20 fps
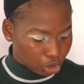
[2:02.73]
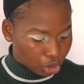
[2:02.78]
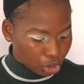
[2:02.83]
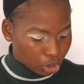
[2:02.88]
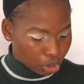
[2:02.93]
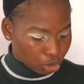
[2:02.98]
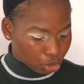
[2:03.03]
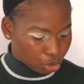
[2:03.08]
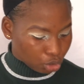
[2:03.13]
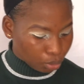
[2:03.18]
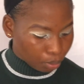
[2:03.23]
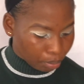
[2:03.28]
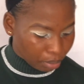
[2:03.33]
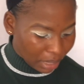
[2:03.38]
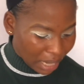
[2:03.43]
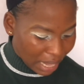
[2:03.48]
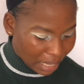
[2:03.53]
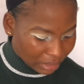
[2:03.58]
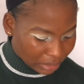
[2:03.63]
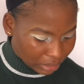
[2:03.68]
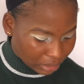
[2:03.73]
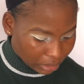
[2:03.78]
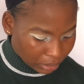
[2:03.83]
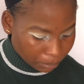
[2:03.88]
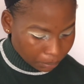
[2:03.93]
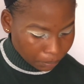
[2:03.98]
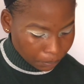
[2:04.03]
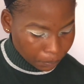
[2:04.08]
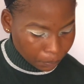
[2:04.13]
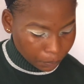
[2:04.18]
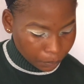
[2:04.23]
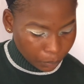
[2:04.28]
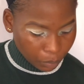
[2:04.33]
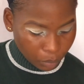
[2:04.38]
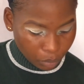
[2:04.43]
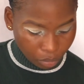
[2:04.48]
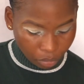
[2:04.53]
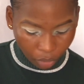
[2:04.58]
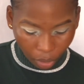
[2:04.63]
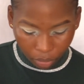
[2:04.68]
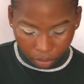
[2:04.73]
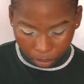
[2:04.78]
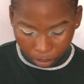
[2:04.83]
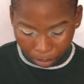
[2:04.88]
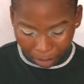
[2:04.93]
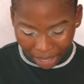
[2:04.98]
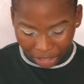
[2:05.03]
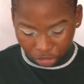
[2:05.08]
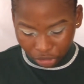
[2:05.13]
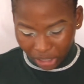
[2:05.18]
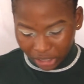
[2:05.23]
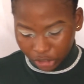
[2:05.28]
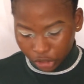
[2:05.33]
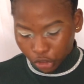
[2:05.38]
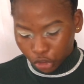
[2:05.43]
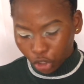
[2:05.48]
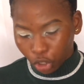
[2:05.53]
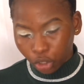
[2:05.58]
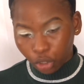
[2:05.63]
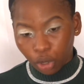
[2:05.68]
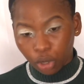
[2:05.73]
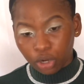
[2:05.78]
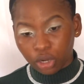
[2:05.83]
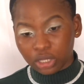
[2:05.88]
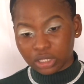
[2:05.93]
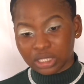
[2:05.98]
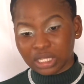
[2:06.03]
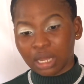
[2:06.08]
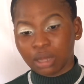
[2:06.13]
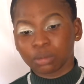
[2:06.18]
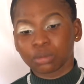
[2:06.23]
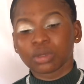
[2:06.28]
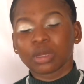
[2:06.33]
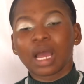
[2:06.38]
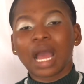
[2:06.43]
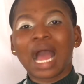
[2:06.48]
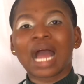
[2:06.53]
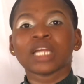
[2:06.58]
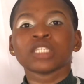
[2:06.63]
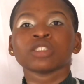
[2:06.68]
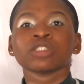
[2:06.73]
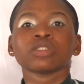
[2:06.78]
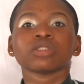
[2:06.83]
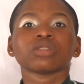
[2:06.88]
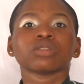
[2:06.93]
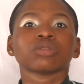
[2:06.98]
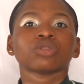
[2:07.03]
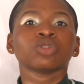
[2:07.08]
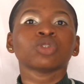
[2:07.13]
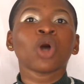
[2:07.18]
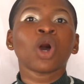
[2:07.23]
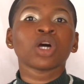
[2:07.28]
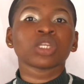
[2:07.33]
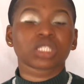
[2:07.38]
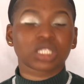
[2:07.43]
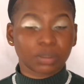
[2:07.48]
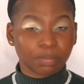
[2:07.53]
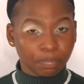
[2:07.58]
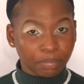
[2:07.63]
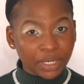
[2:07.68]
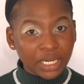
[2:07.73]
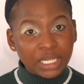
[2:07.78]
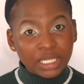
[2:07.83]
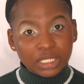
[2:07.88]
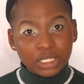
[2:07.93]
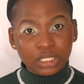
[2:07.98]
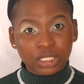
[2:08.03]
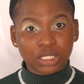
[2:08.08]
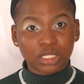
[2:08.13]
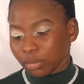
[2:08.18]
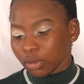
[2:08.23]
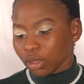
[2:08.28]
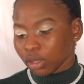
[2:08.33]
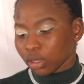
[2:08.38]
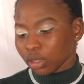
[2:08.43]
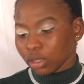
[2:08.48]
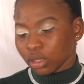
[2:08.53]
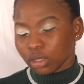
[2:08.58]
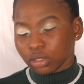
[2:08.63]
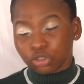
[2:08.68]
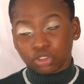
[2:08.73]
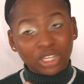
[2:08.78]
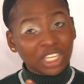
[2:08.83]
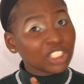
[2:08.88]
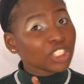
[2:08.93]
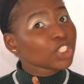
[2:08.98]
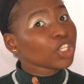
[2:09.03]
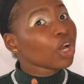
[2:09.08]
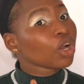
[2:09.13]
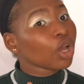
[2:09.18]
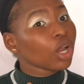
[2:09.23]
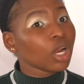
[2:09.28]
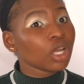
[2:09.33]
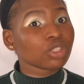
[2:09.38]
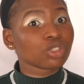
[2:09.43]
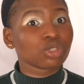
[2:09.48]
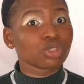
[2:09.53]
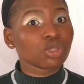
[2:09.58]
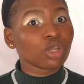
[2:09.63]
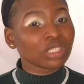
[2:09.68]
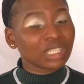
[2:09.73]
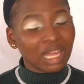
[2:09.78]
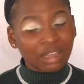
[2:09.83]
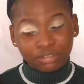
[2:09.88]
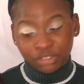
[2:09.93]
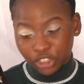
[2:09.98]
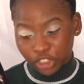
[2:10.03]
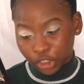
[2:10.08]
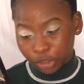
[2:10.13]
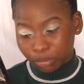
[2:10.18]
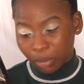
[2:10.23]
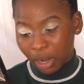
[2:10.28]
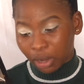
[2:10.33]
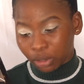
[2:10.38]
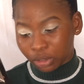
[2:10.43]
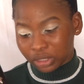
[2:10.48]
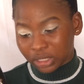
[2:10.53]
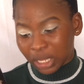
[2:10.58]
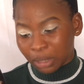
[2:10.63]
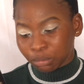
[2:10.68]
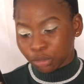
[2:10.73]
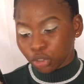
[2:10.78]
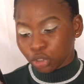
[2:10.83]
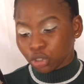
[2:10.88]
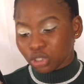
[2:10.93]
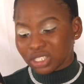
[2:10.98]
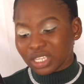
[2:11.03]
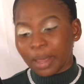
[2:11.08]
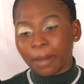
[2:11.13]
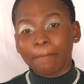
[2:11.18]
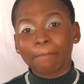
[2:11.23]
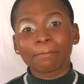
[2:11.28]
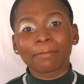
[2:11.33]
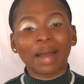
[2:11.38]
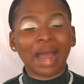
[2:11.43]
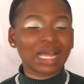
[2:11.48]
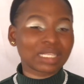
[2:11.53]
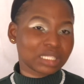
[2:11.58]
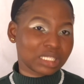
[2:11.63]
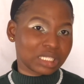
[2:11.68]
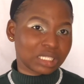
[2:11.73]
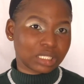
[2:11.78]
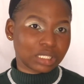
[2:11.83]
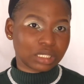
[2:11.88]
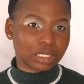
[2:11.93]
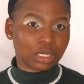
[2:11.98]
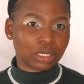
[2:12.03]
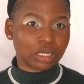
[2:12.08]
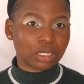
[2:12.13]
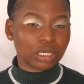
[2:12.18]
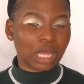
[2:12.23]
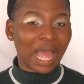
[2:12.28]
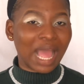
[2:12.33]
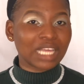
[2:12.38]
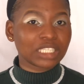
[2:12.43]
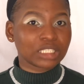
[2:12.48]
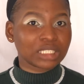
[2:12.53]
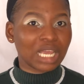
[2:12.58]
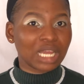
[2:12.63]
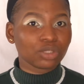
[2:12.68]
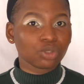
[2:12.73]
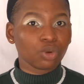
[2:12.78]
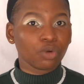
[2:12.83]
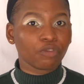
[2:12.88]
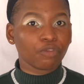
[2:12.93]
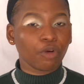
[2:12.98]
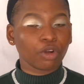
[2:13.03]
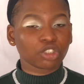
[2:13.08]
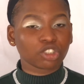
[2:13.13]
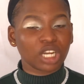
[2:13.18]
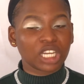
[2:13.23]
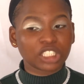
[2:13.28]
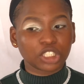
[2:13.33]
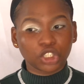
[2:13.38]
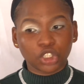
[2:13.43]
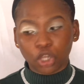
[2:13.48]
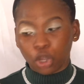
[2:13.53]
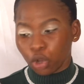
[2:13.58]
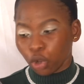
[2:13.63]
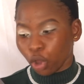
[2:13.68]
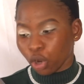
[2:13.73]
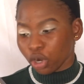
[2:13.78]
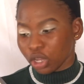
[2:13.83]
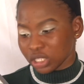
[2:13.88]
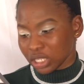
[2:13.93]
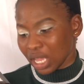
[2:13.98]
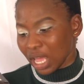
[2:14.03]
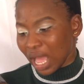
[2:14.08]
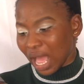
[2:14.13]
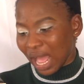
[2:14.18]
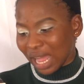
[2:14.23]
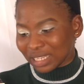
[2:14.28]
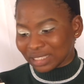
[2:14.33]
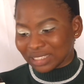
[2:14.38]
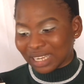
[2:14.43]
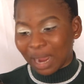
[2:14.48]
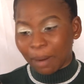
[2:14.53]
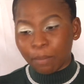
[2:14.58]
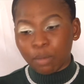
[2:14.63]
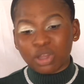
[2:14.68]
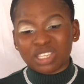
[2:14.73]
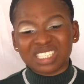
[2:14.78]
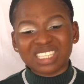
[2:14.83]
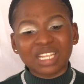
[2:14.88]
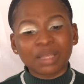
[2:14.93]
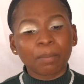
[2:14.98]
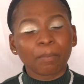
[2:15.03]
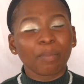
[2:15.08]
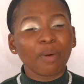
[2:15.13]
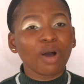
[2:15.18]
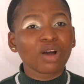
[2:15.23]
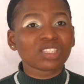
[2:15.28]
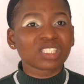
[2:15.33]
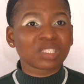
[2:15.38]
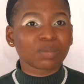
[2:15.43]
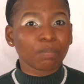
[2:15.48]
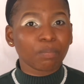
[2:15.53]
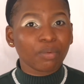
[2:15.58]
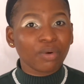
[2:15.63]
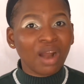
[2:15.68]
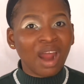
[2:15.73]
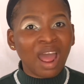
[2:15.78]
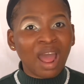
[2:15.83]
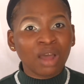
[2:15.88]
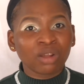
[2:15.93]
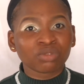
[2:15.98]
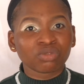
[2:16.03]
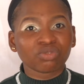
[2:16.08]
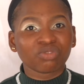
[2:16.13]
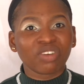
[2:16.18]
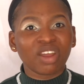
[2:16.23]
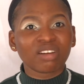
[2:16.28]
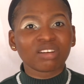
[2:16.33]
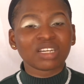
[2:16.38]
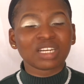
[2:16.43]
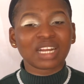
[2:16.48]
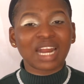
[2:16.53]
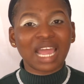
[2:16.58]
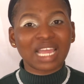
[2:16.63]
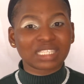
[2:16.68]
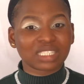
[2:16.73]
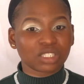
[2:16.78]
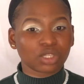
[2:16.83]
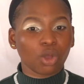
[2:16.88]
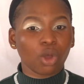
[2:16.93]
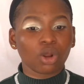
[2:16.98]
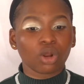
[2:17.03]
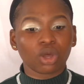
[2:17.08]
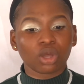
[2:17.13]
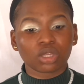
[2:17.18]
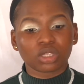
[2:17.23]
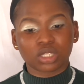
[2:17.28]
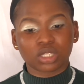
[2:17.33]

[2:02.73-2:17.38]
to blend my transition colors now. And note please, transition colors do not have shimmer on them. You use a matte eyeshadow for transition colors, and they are mostly burnt brown, very light colors.